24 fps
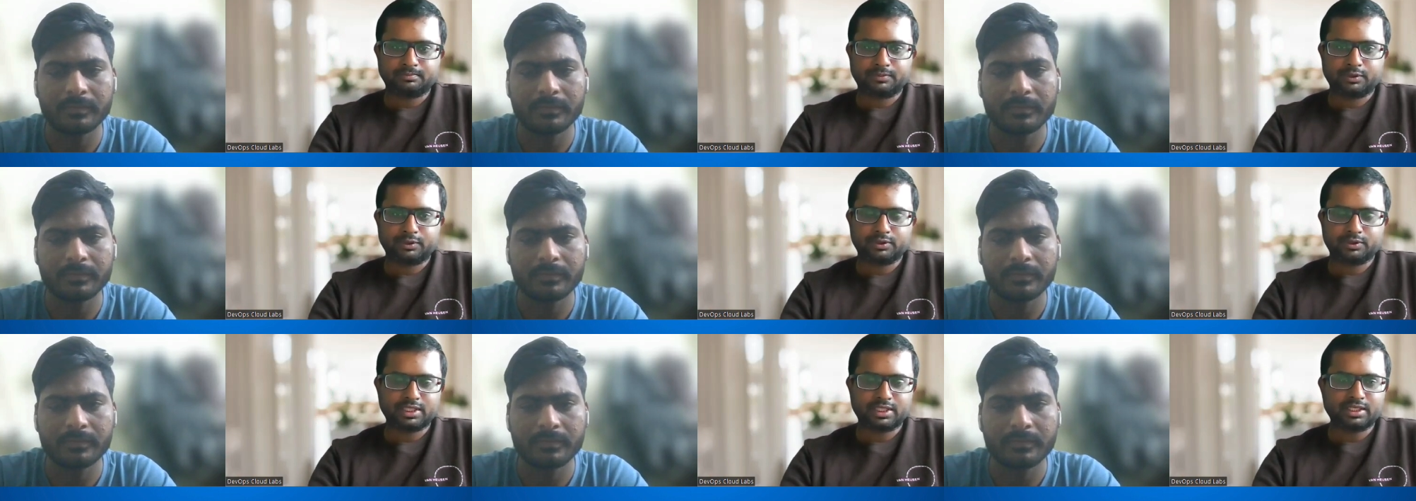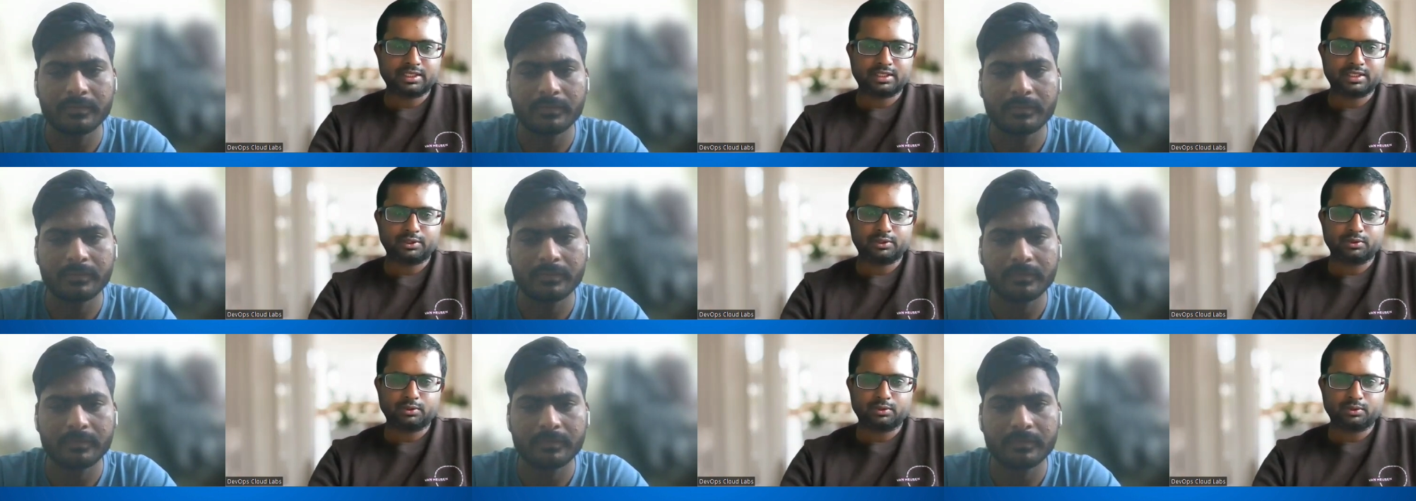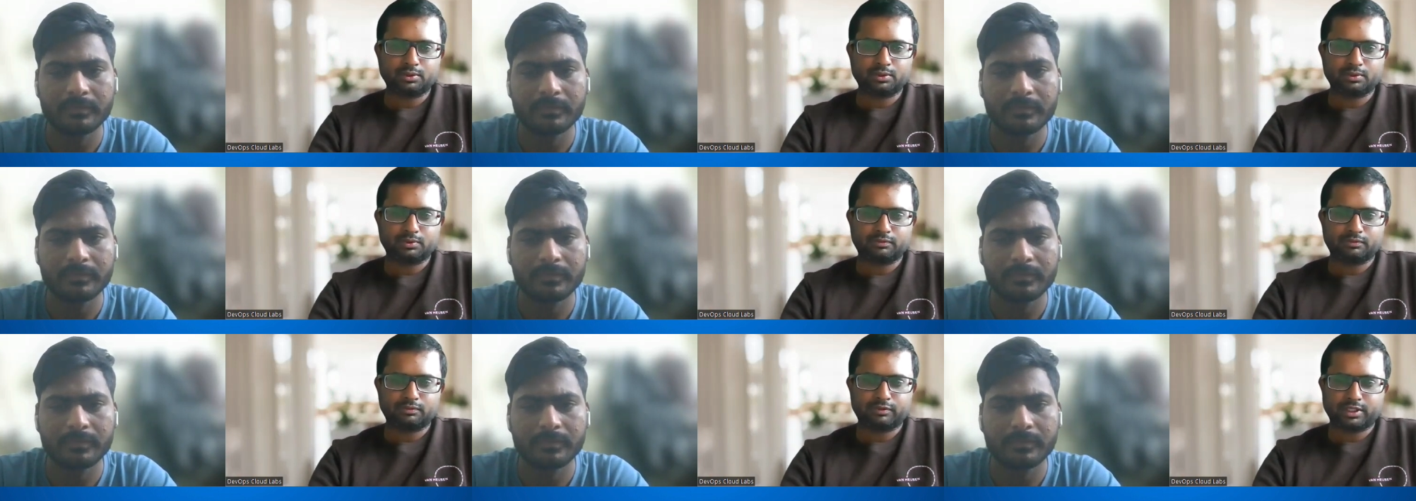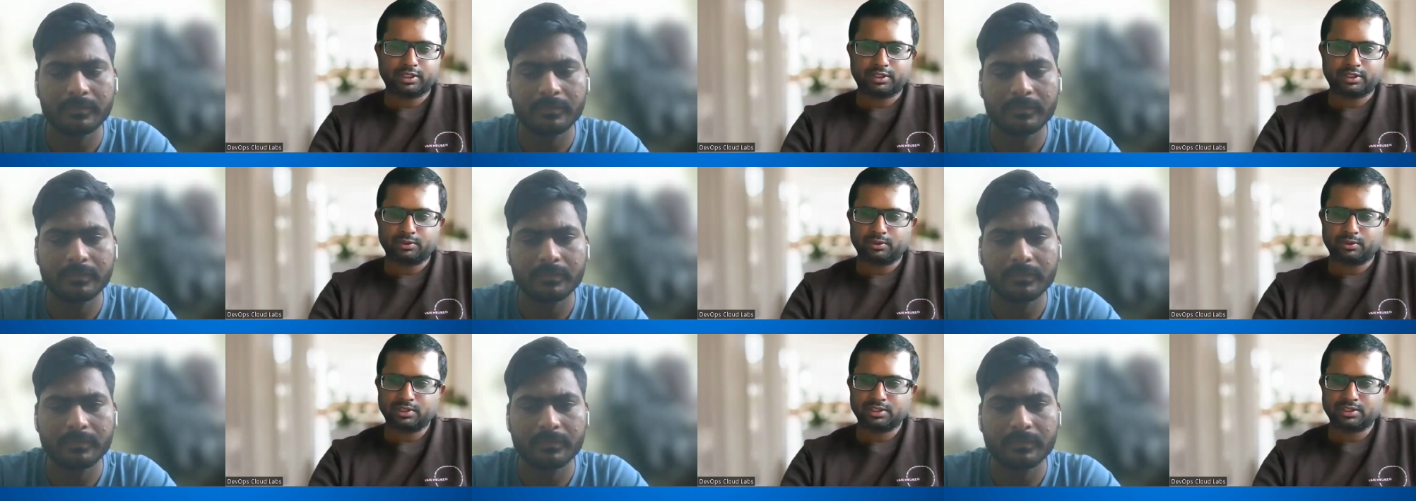Speaker 1: you said you were
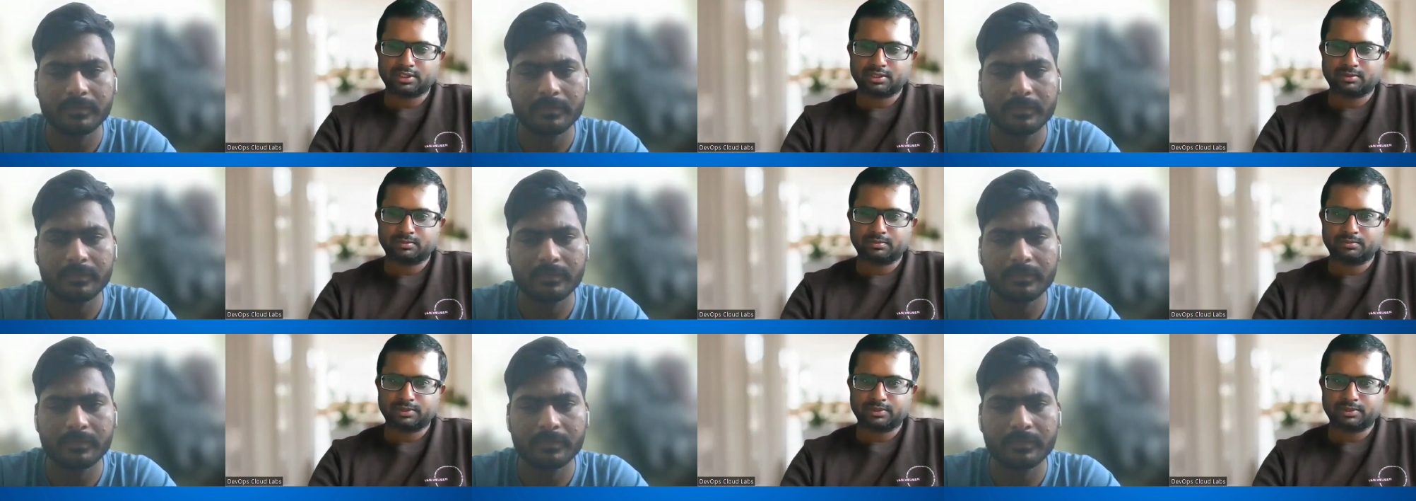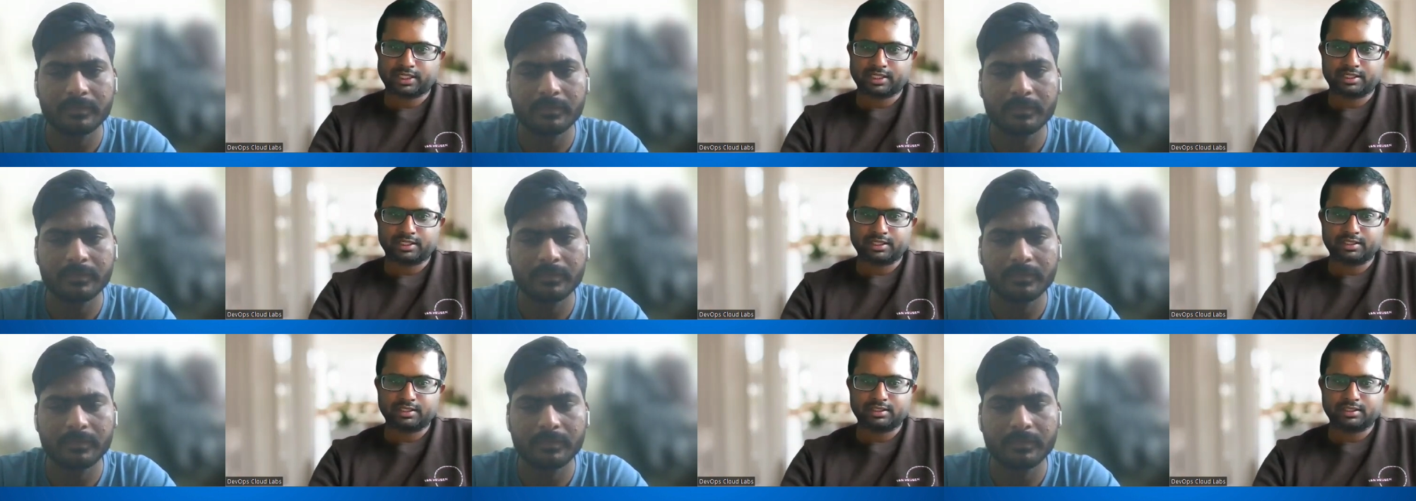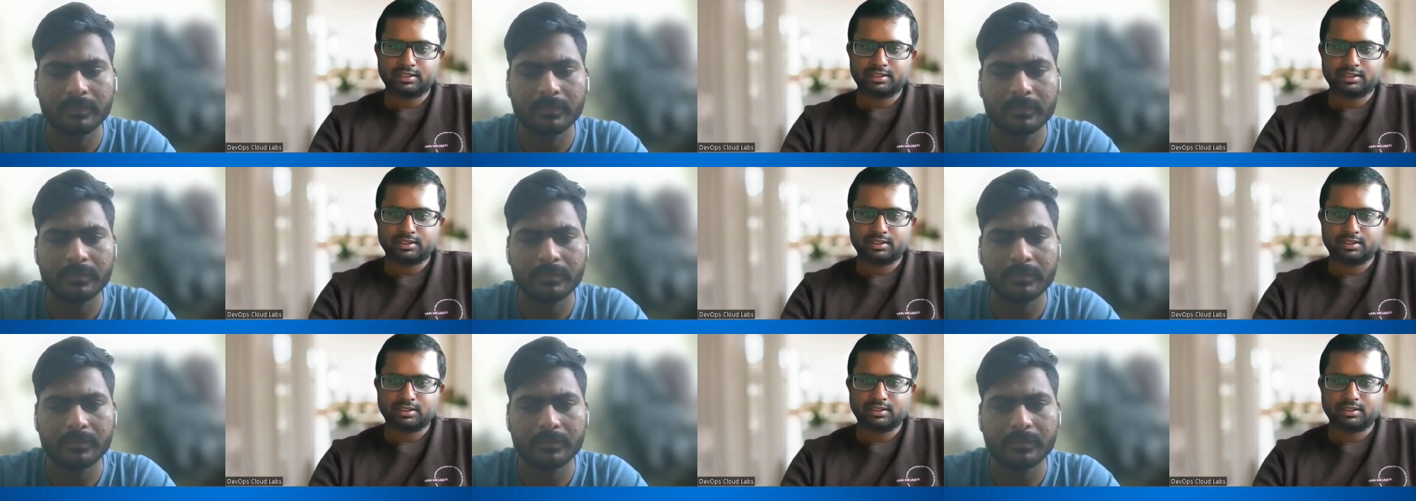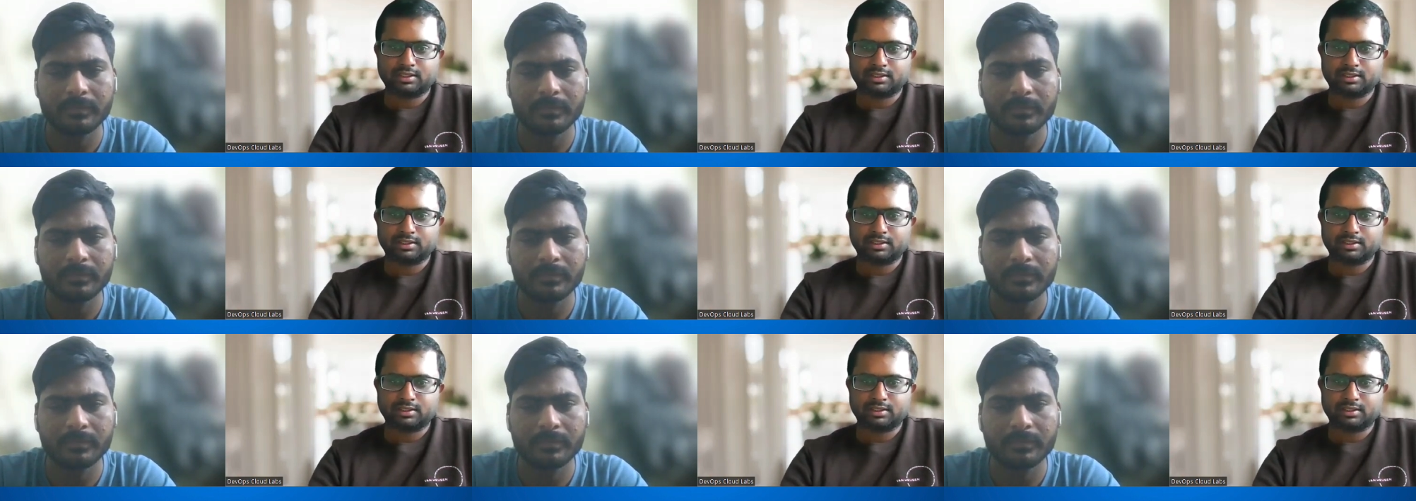doing some technical